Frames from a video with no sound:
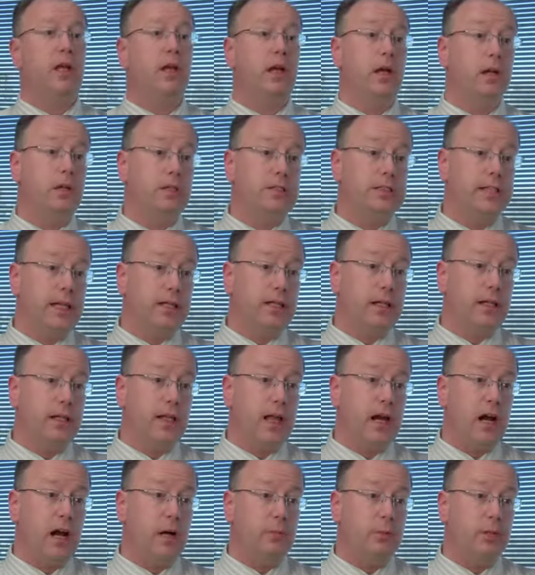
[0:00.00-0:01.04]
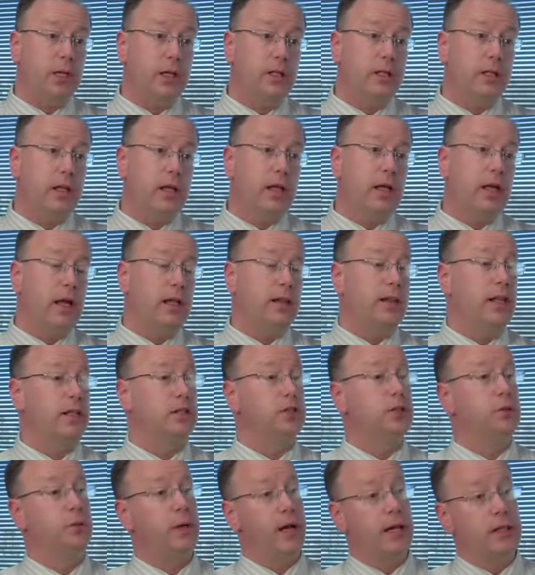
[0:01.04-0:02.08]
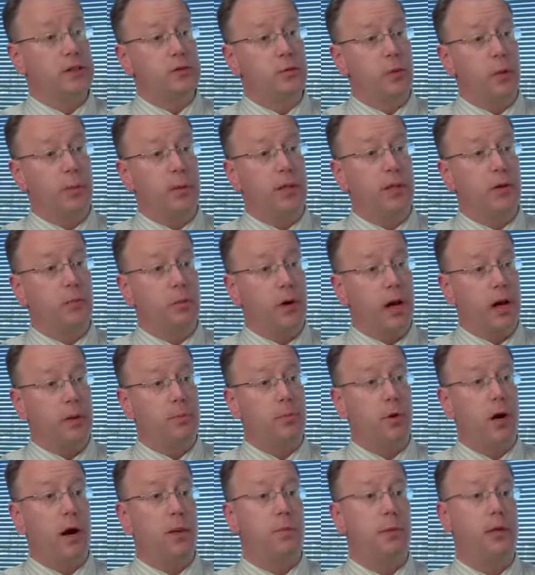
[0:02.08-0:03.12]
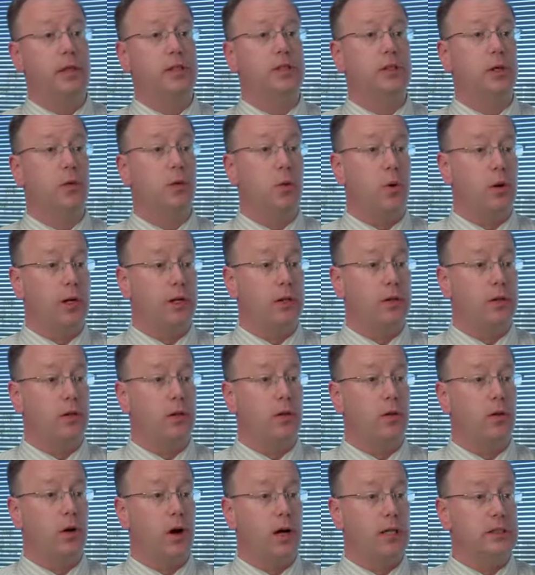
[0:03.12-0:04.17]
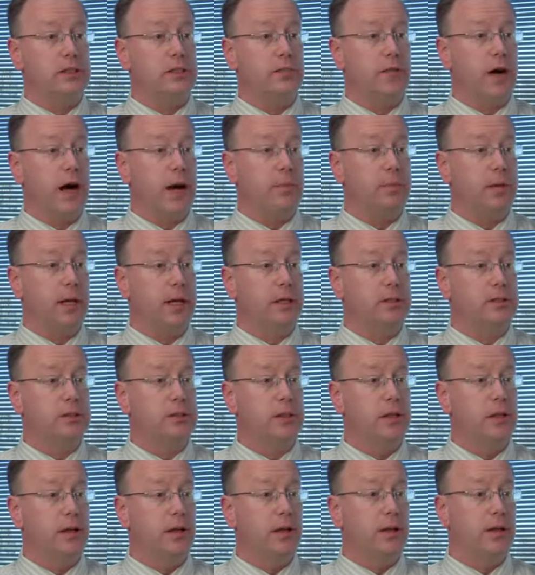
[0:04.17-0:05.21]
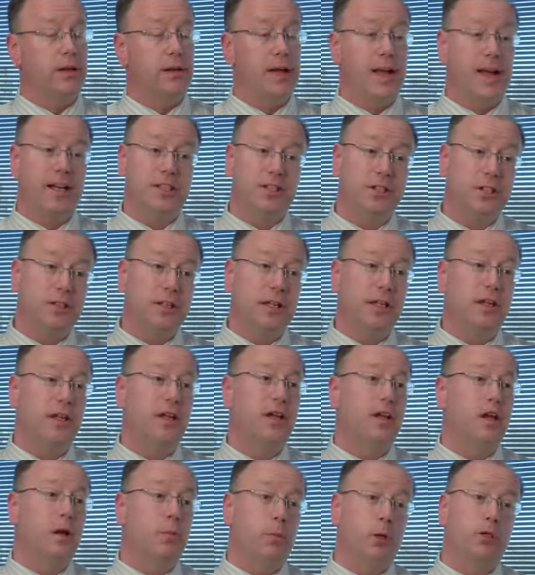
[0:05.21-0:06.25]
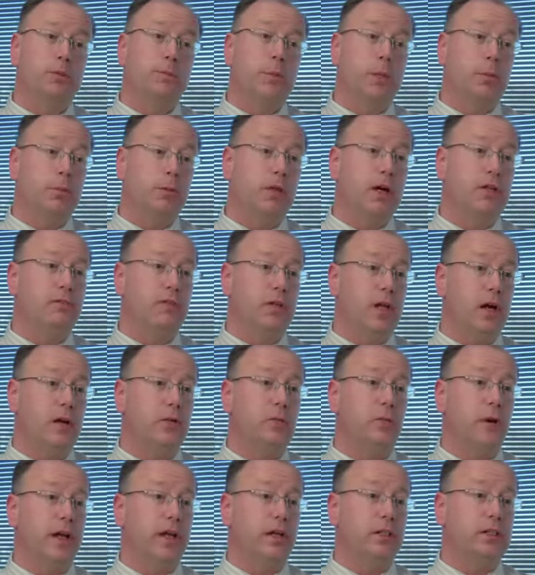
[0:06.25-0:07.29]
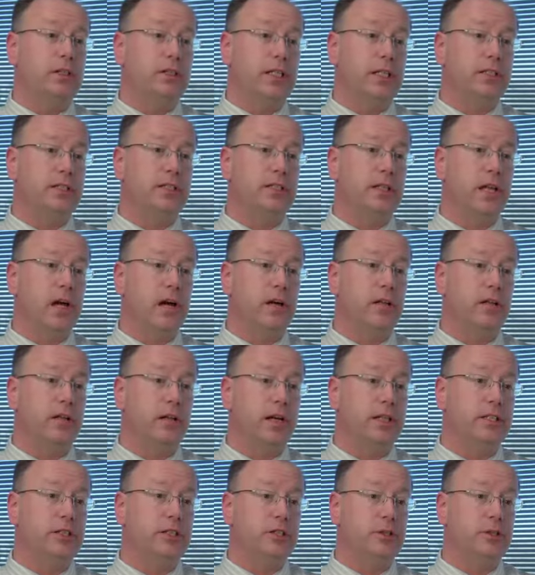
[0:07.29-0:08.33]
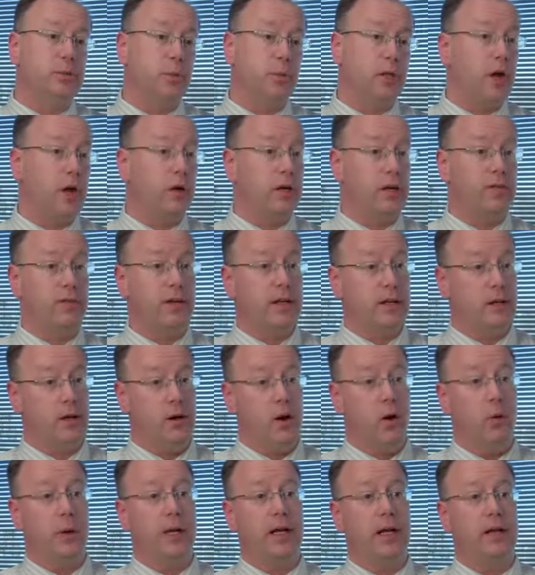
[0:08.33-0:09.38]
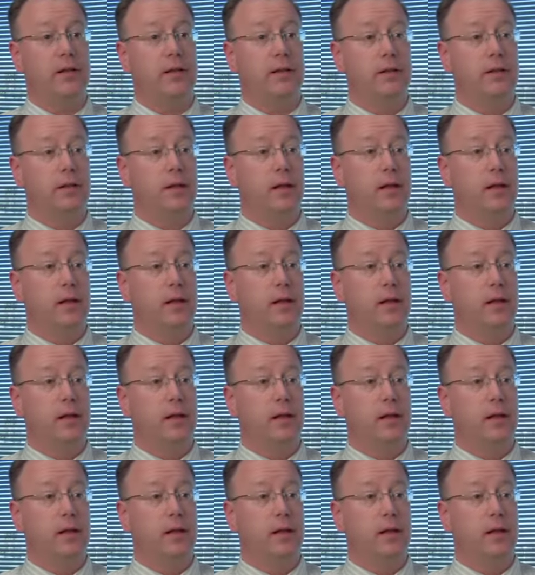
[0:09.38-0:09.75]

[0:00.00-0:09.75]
intersecting that object, and then transforming the ray properties according to the laws of optics. Actually, most people have done ray intersection calculations without even knowing it.